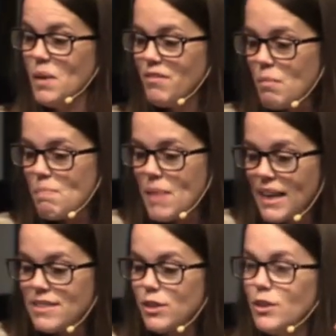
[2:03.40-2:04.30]
We have a
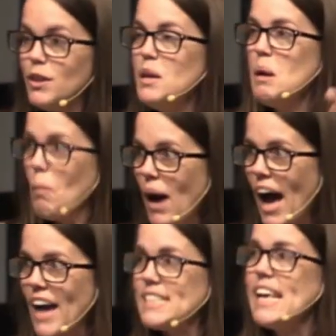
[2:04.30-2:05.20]
mental
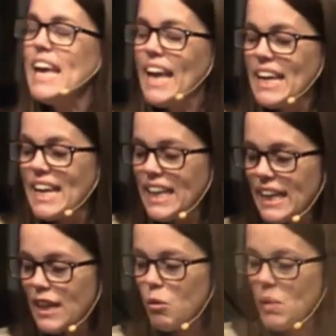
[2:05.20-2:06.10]
box, and
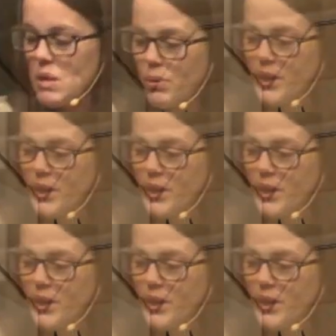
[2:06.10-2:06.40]
in it, we